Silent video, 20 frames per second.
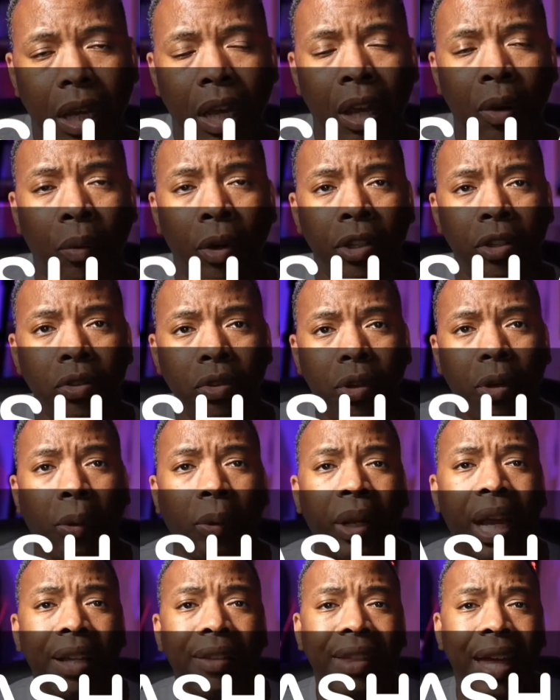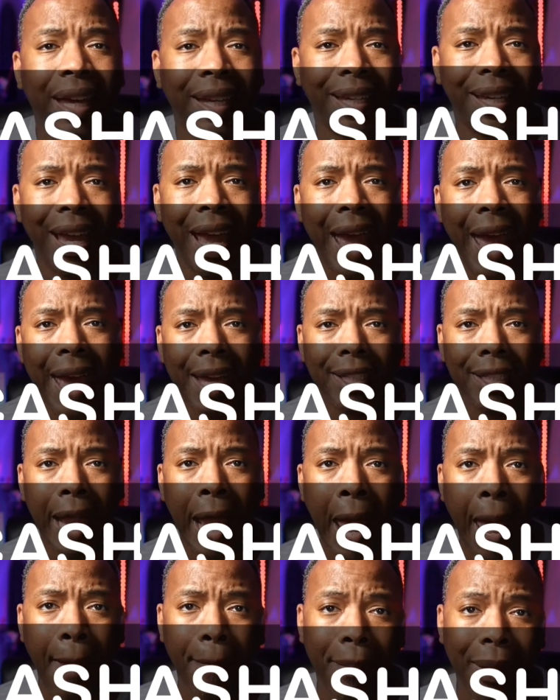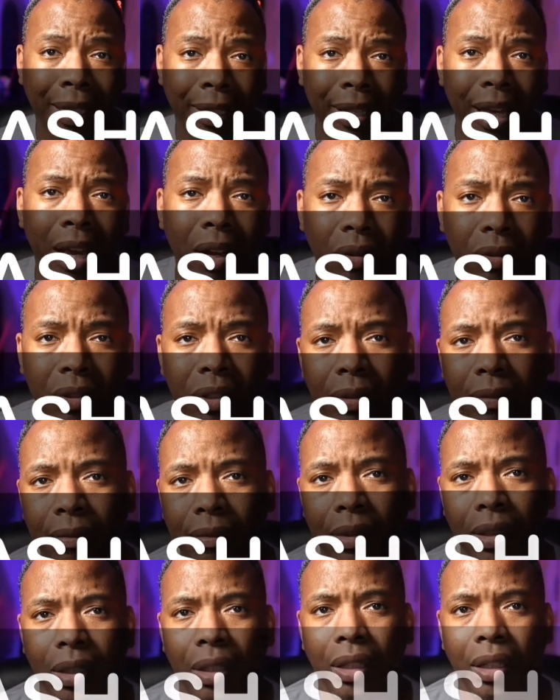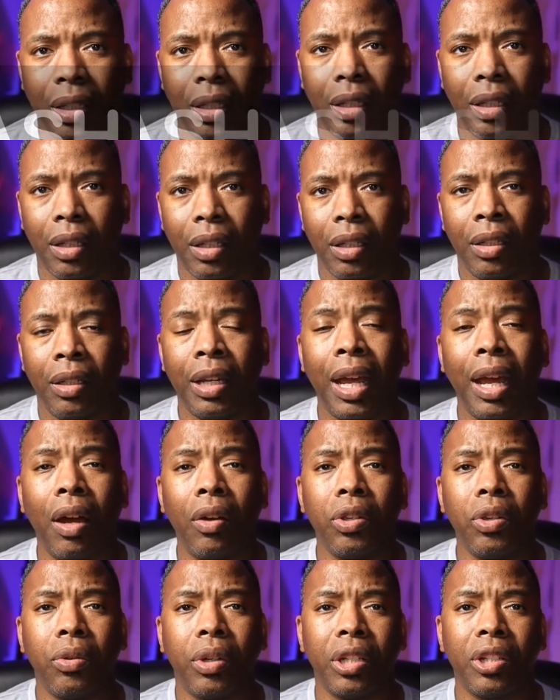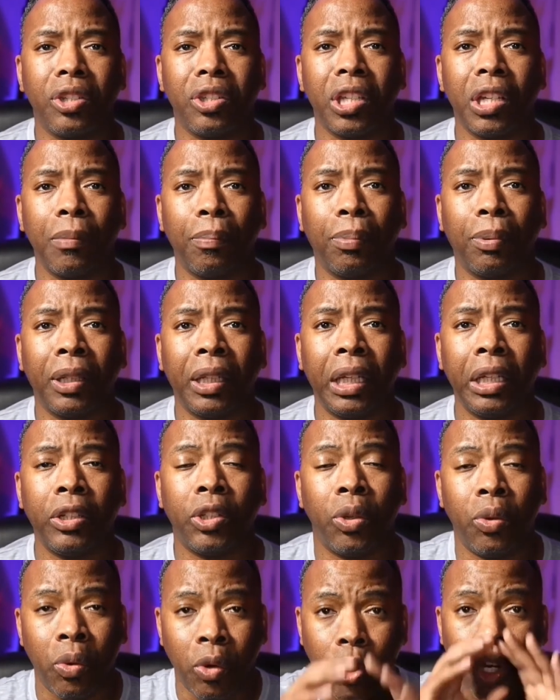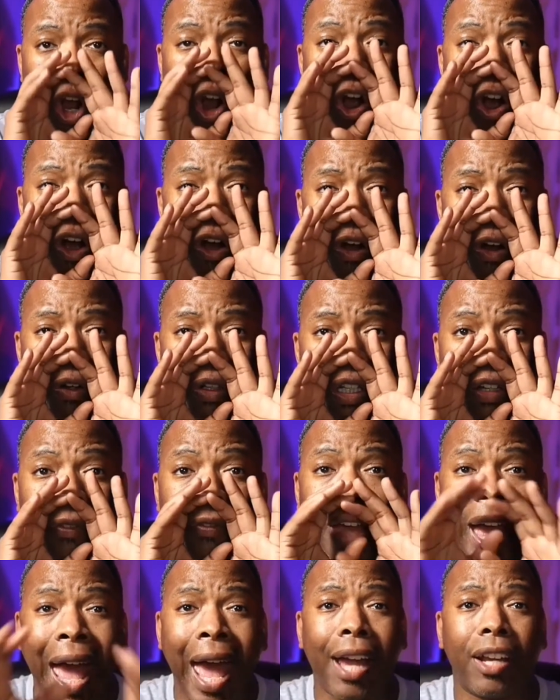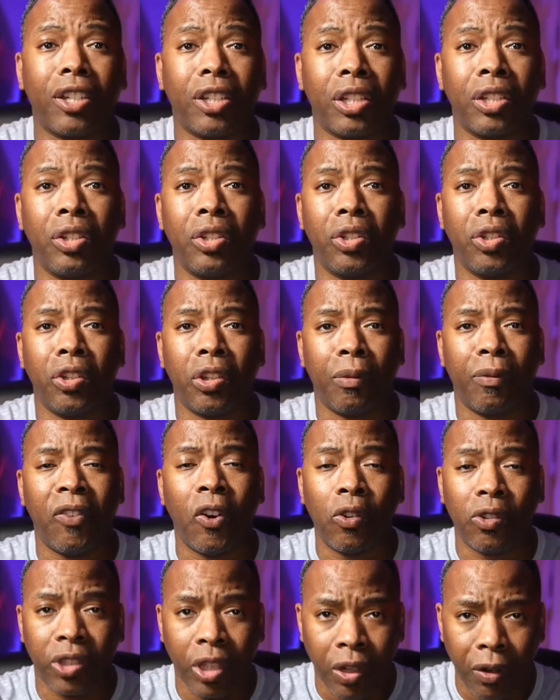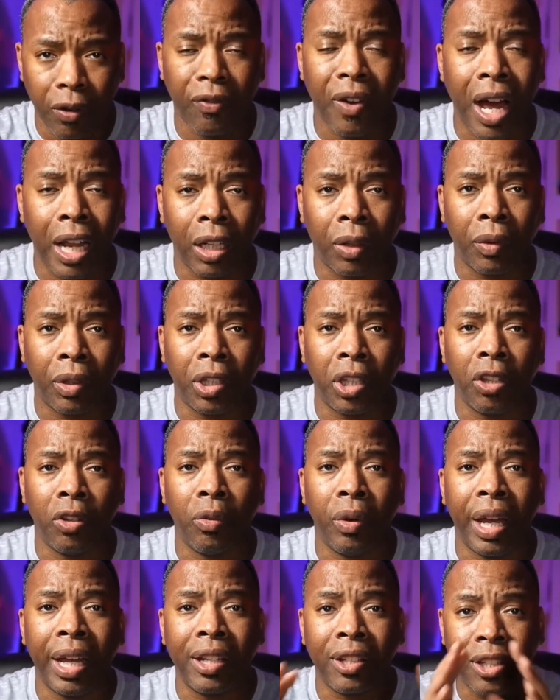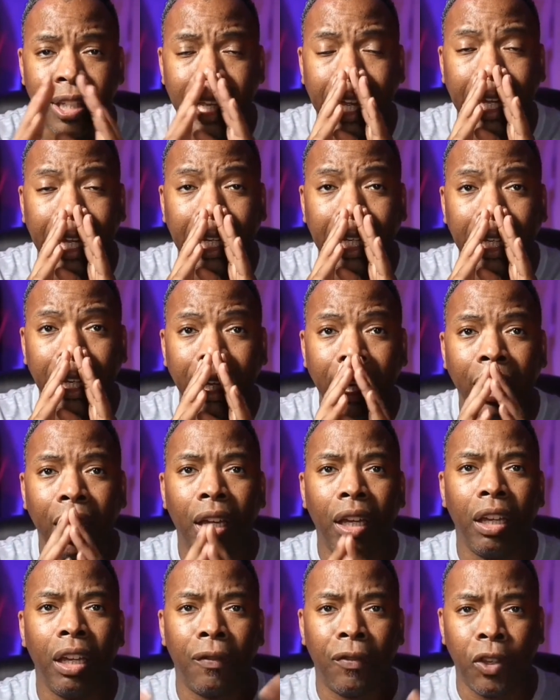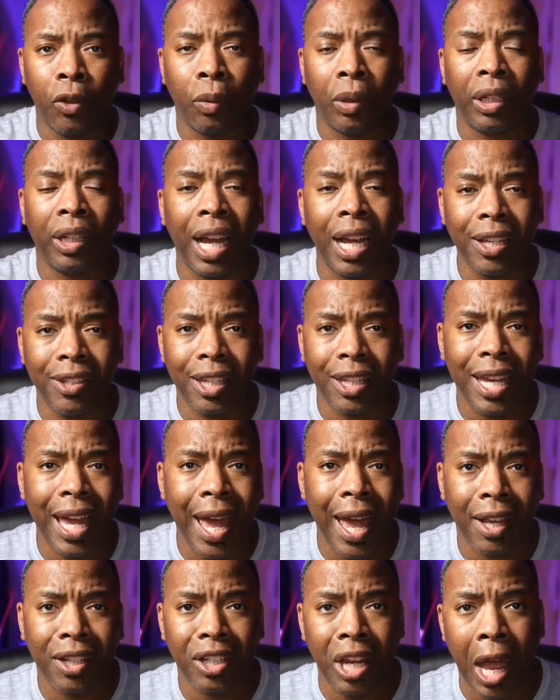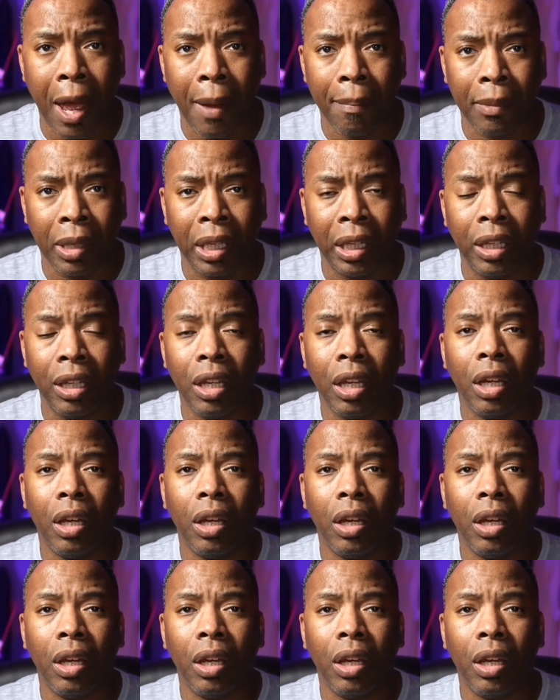And when you create that Cash App account, now you can simply do call of action to the folks that are following you and say, if you would like to Cash App me,